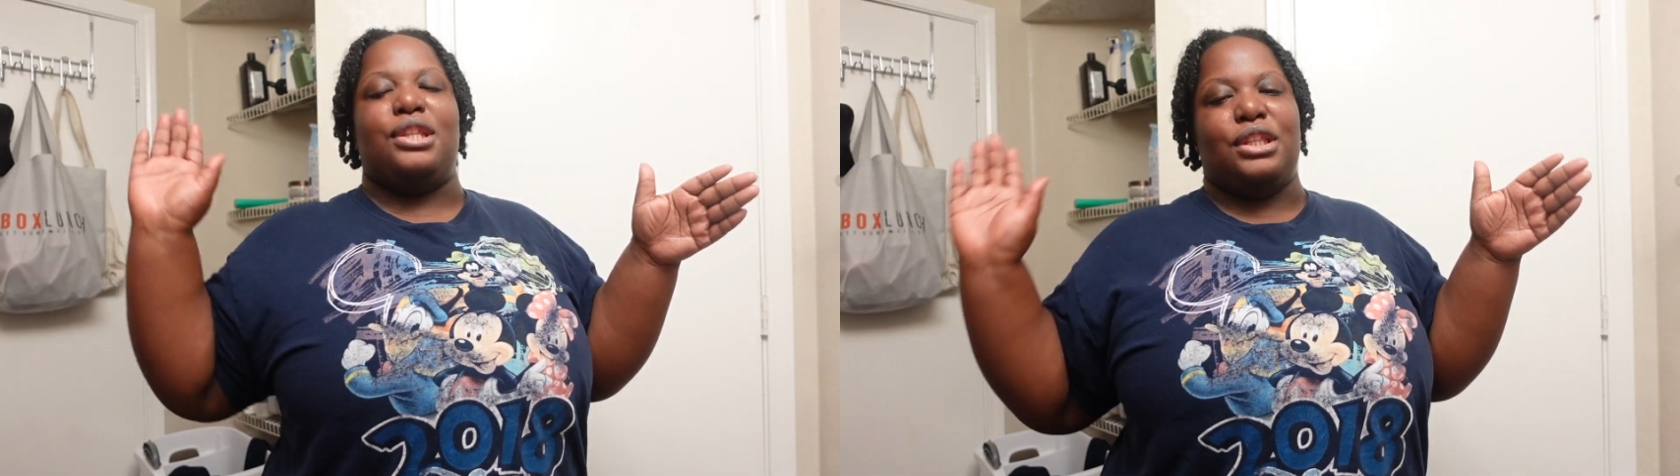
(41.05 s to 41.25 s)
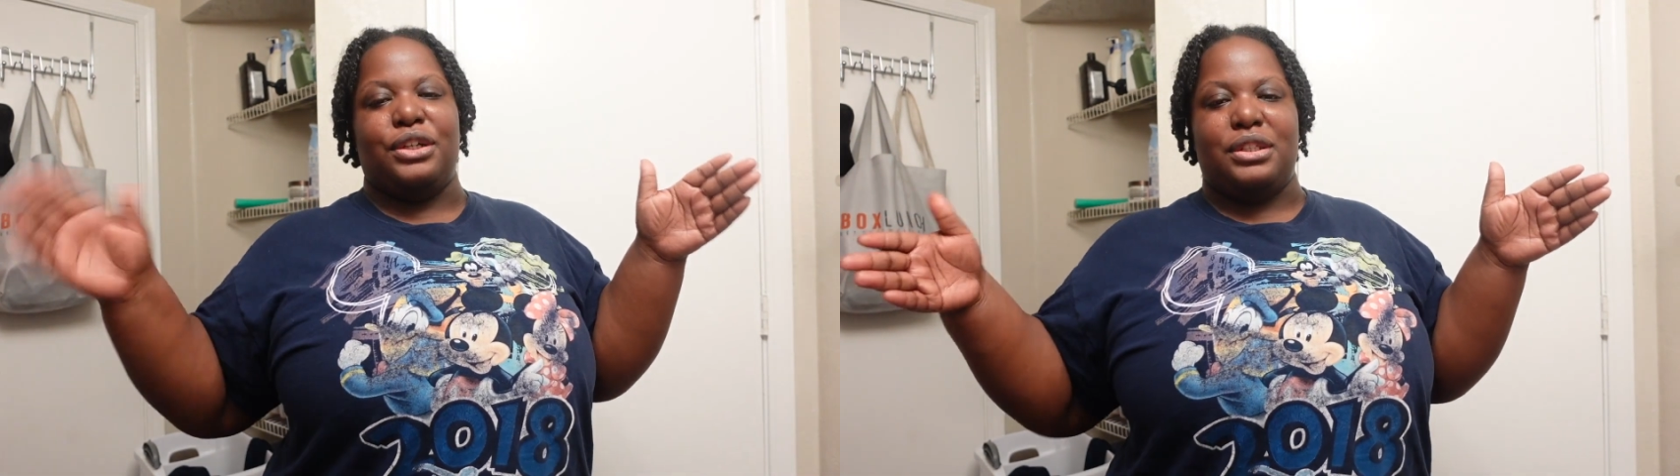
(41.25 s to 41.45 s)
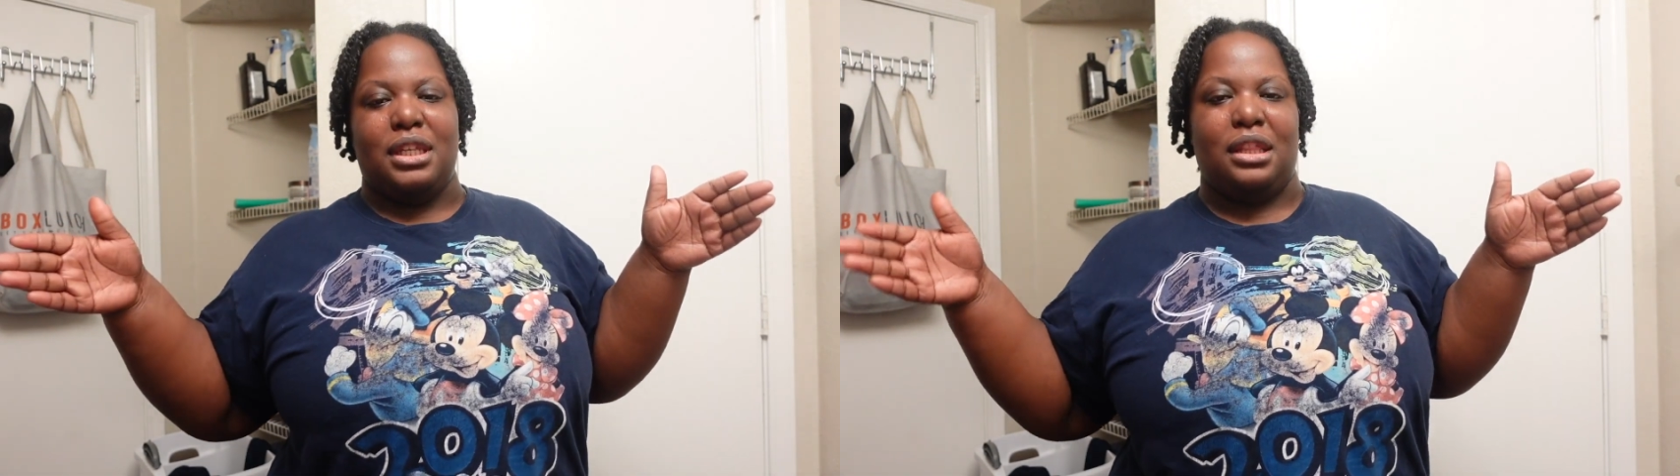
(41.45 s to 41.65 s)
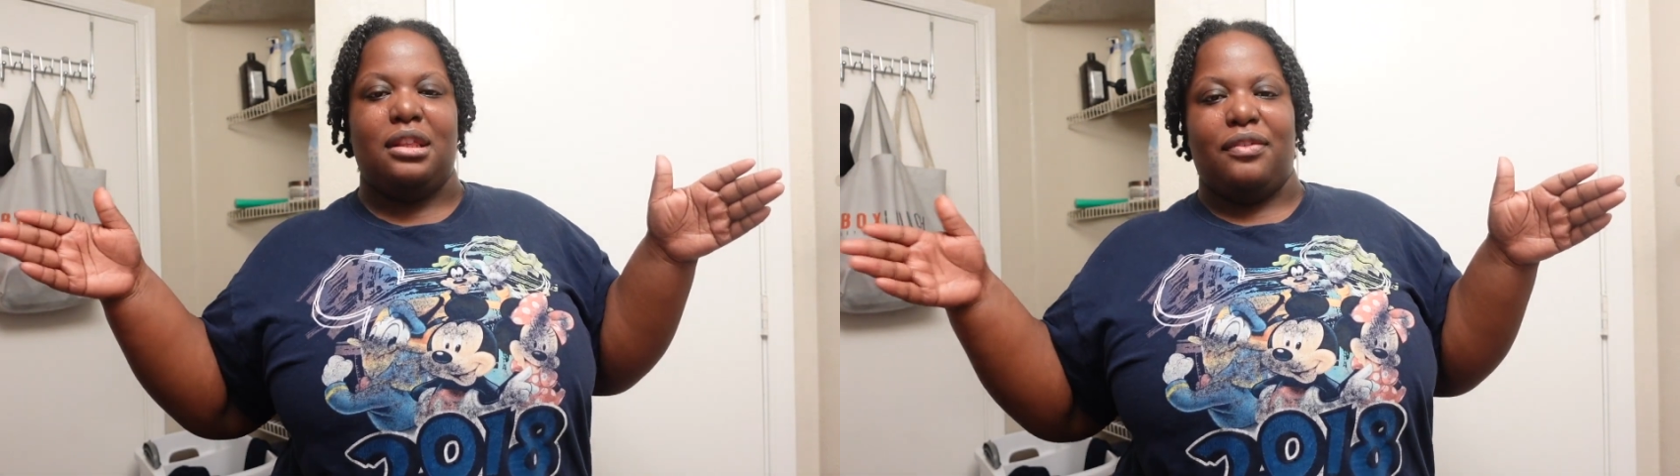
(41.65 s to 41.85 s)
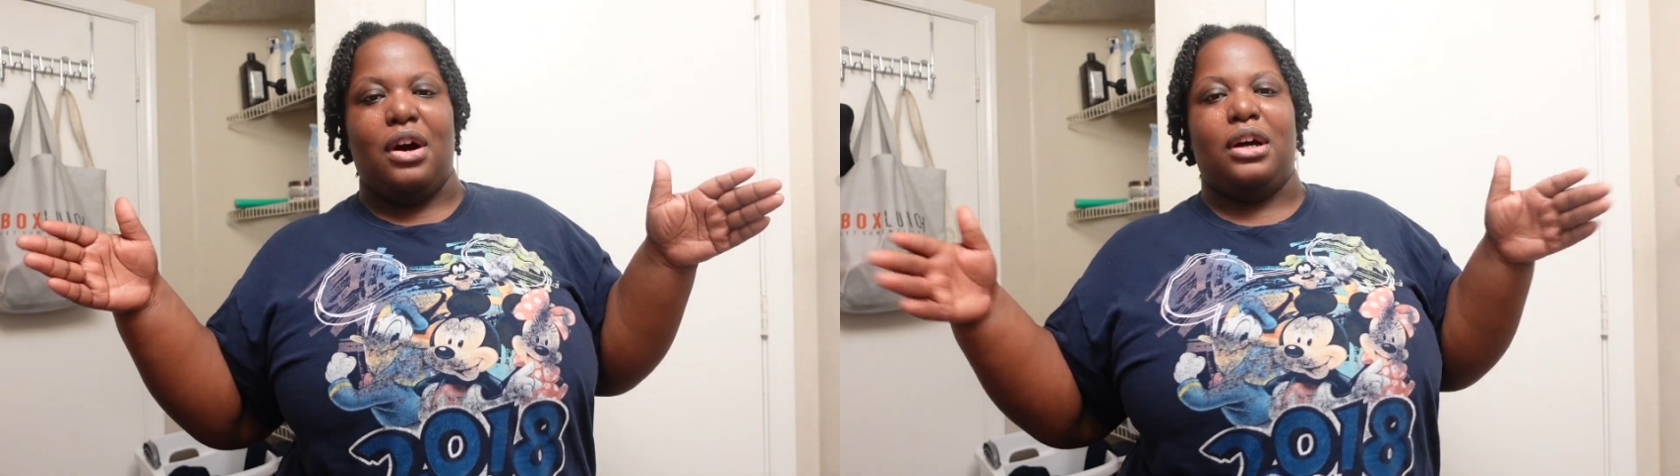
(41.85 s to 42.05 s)
to the
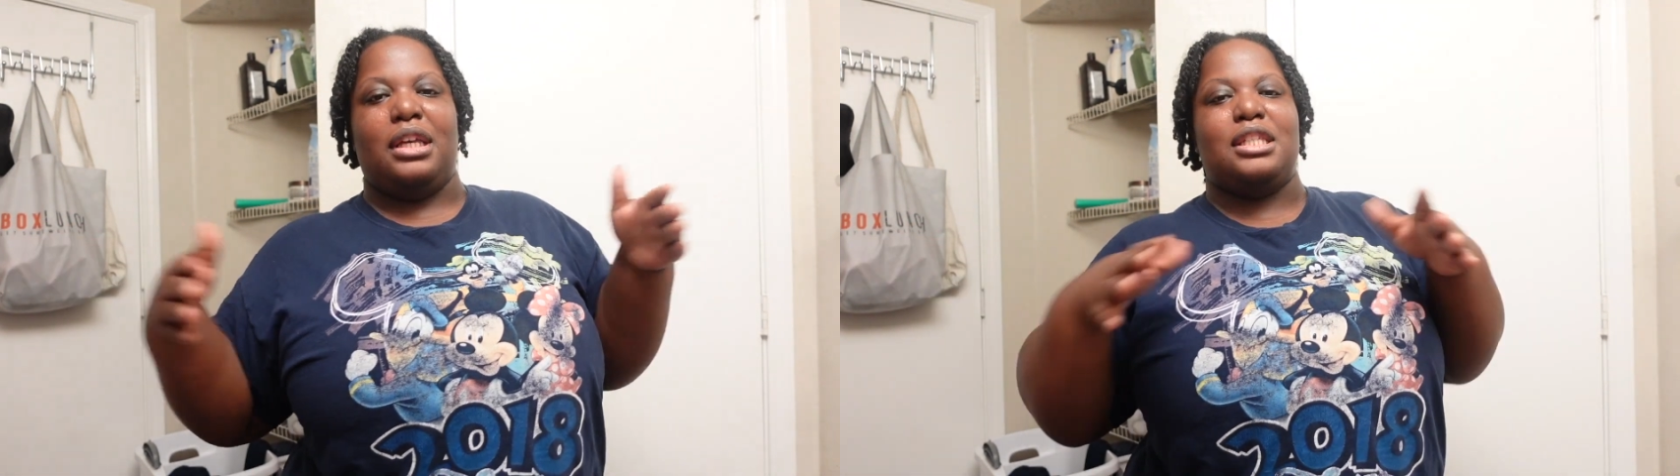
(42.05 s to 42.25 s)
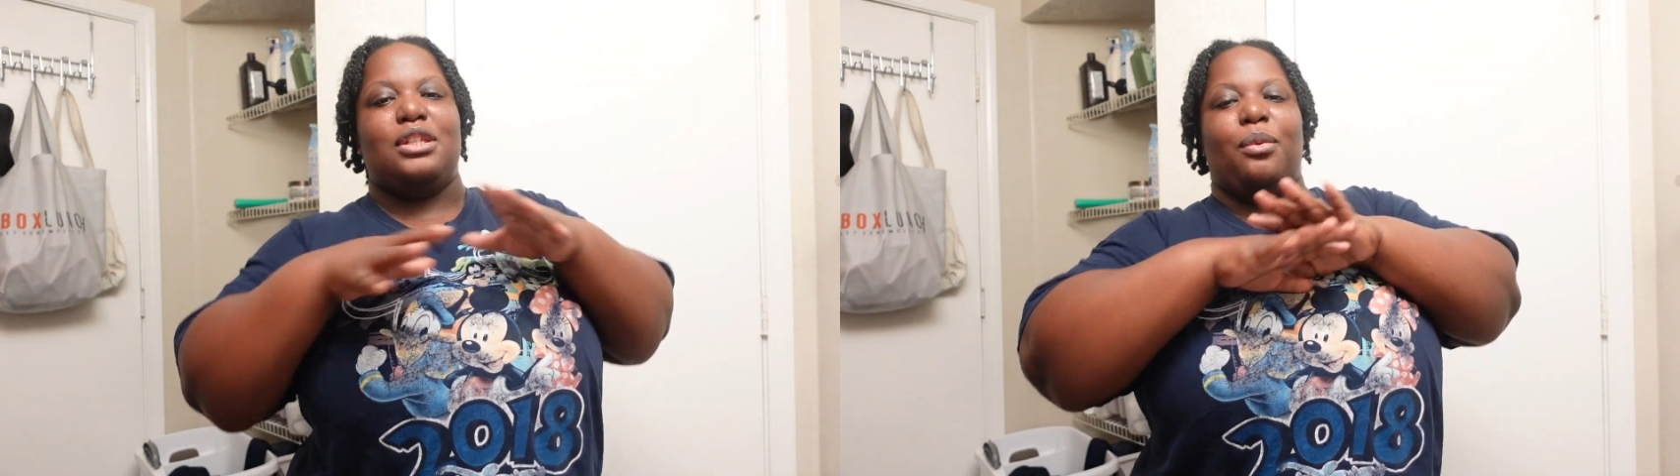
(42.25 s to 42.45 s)
13th of August.